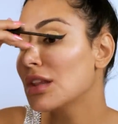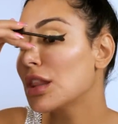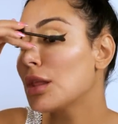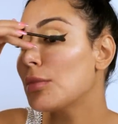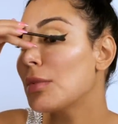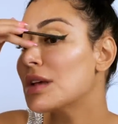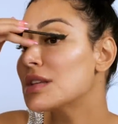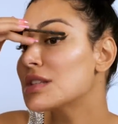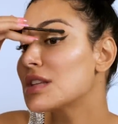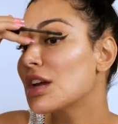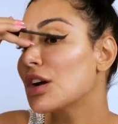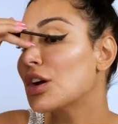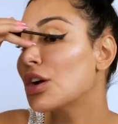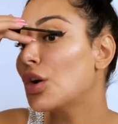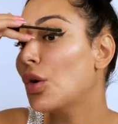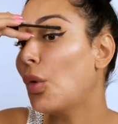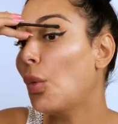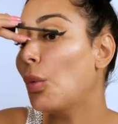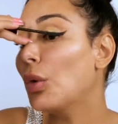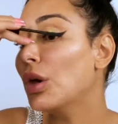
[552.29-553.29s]
The
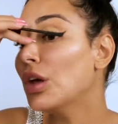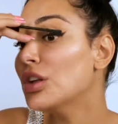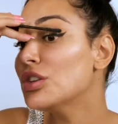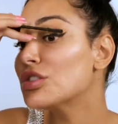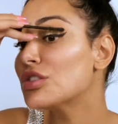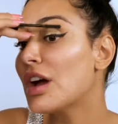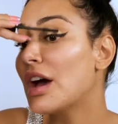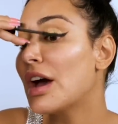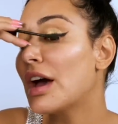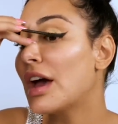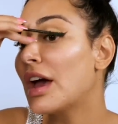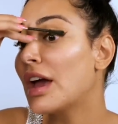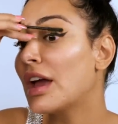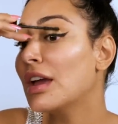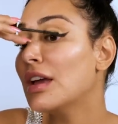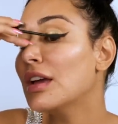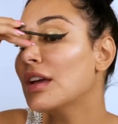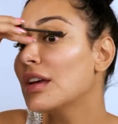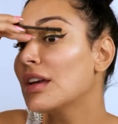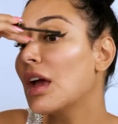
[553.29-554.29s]
mascara will
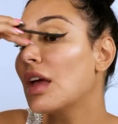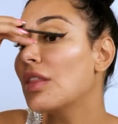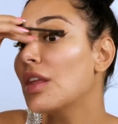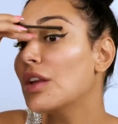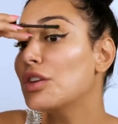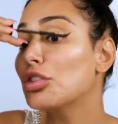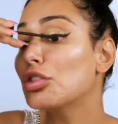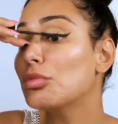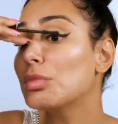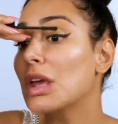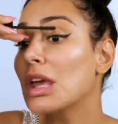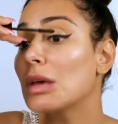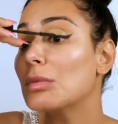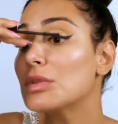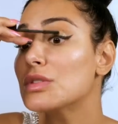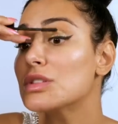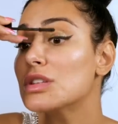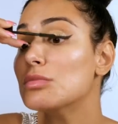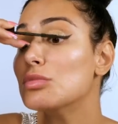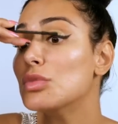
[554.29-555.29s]
dry, and then you'll be
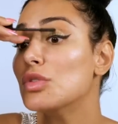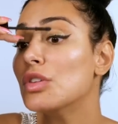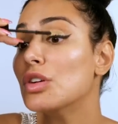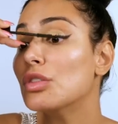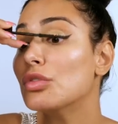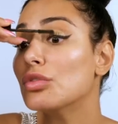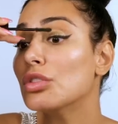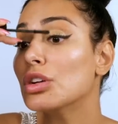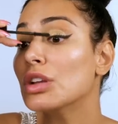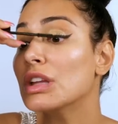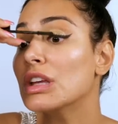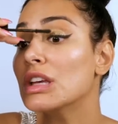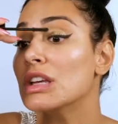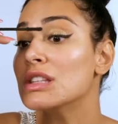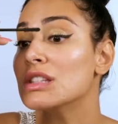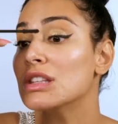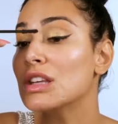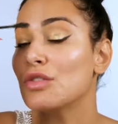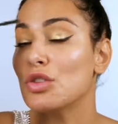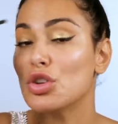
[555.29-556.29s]
able to move it really
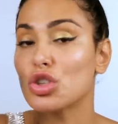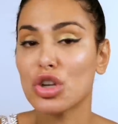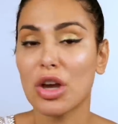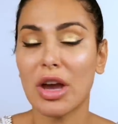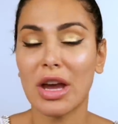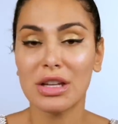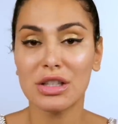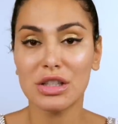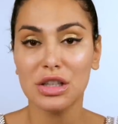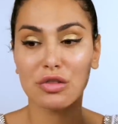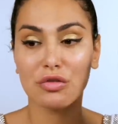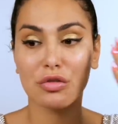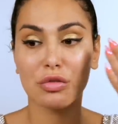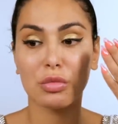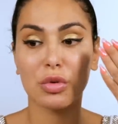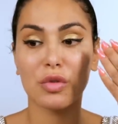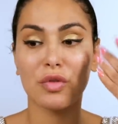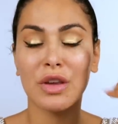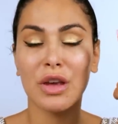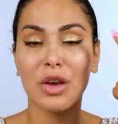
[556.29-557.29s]
easily. If you try to
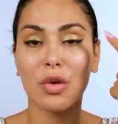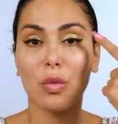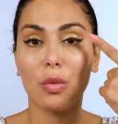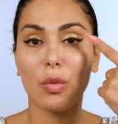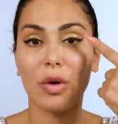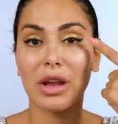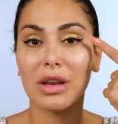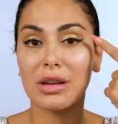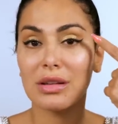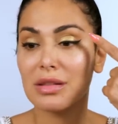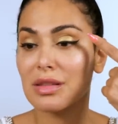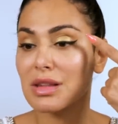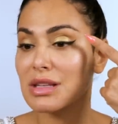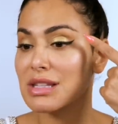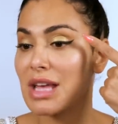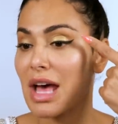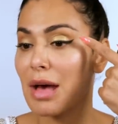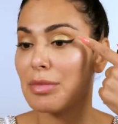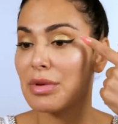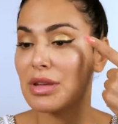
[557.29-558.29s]
remove it when
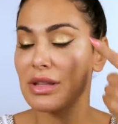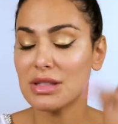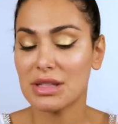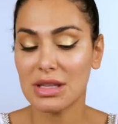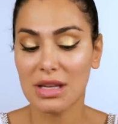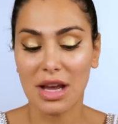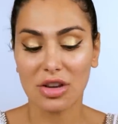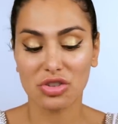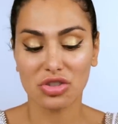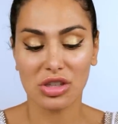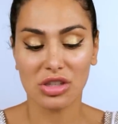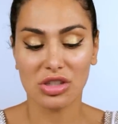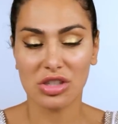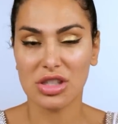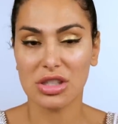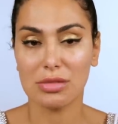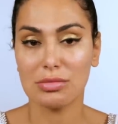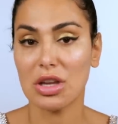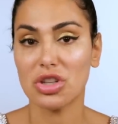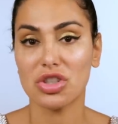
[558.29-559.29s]
this happens, it actually
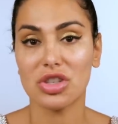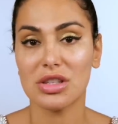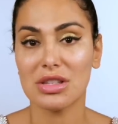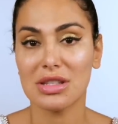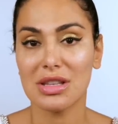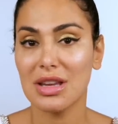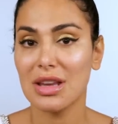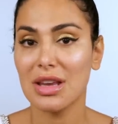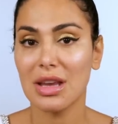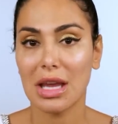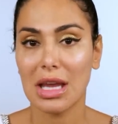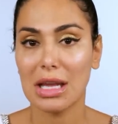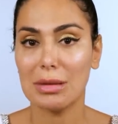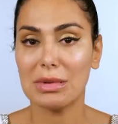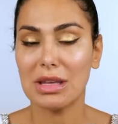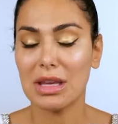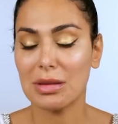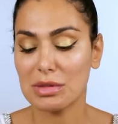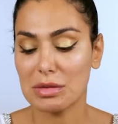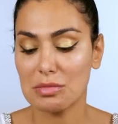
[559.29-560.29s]
just smudges it
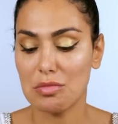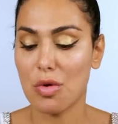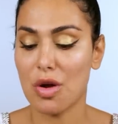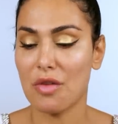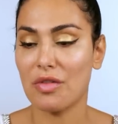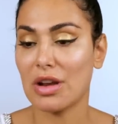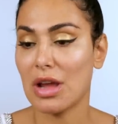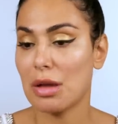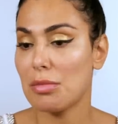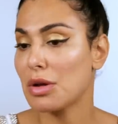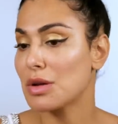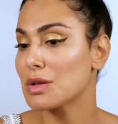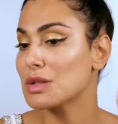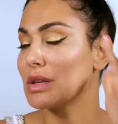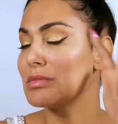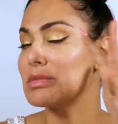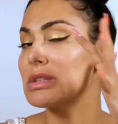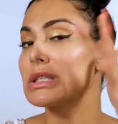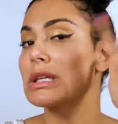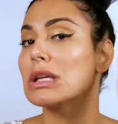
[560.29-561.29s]
becomes more of a nightmare.
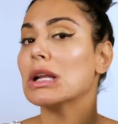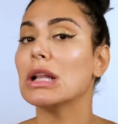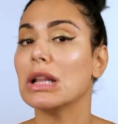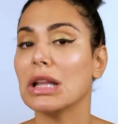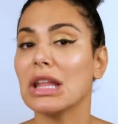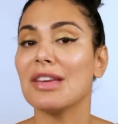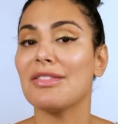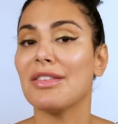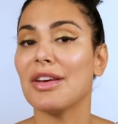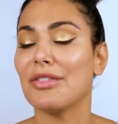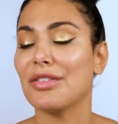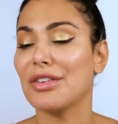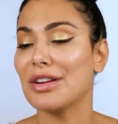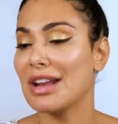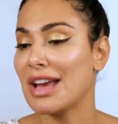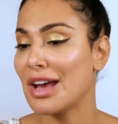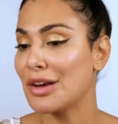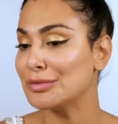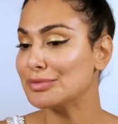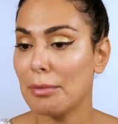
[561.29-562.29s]
So I'm just gonna leave it for
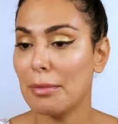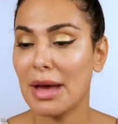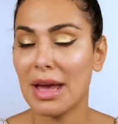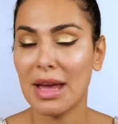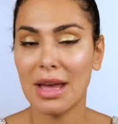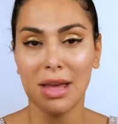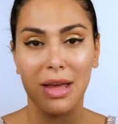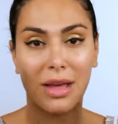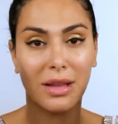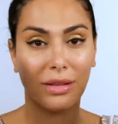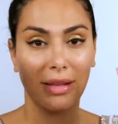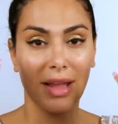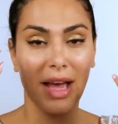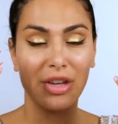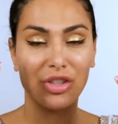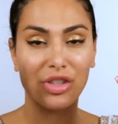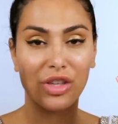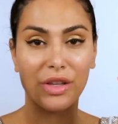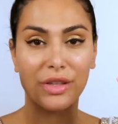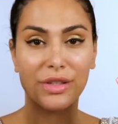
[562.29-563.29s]
now. My
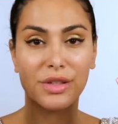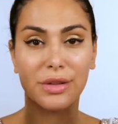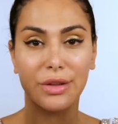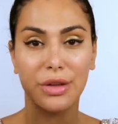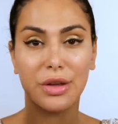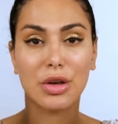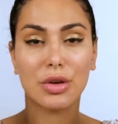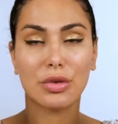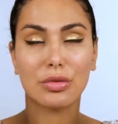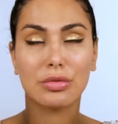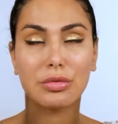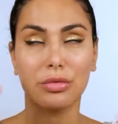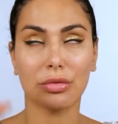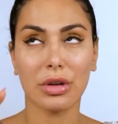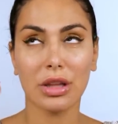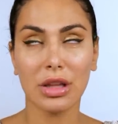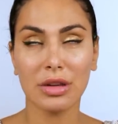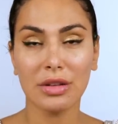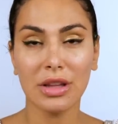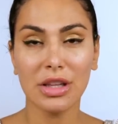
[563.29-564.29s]
lashes look
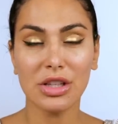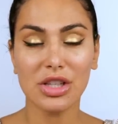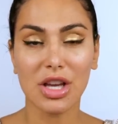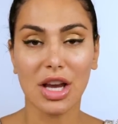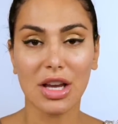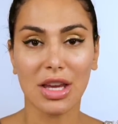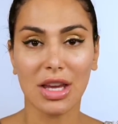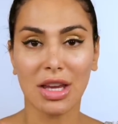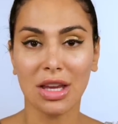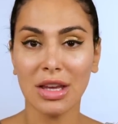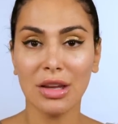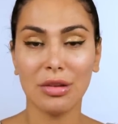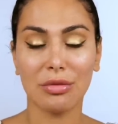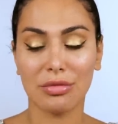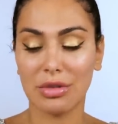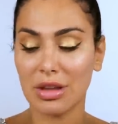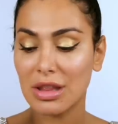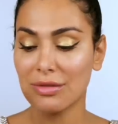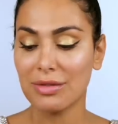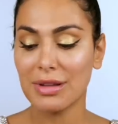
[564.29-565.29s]
really, really chunky,
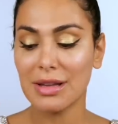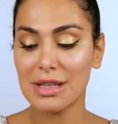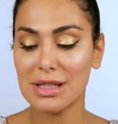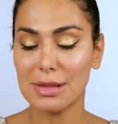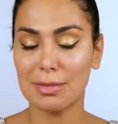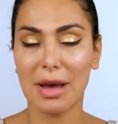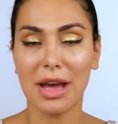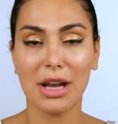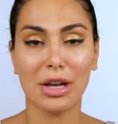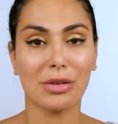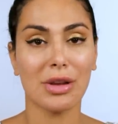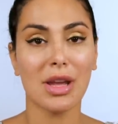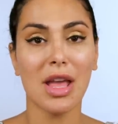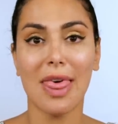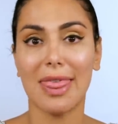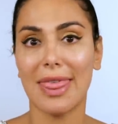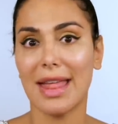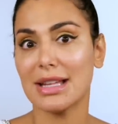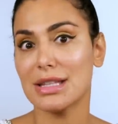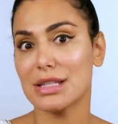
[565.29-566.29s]
really, really spidery.
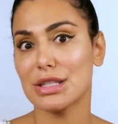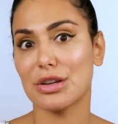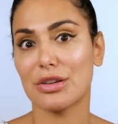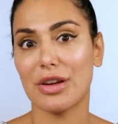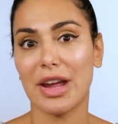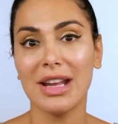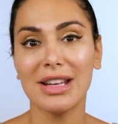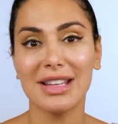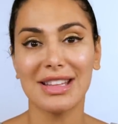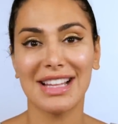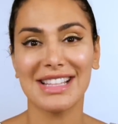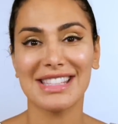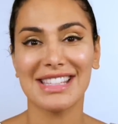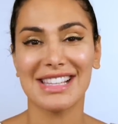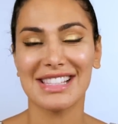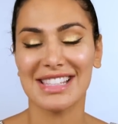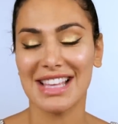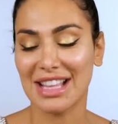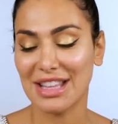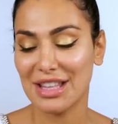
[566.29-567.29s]
That's great. That's
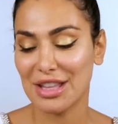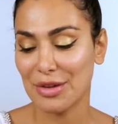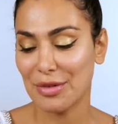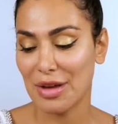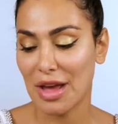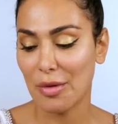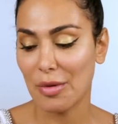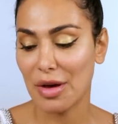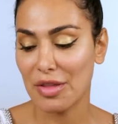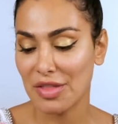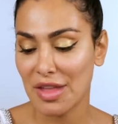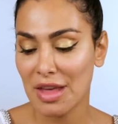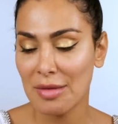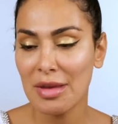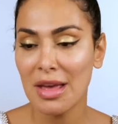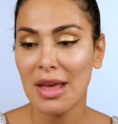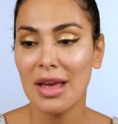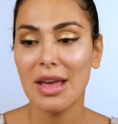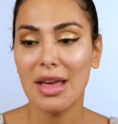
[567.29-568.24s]
exactly the way I want them.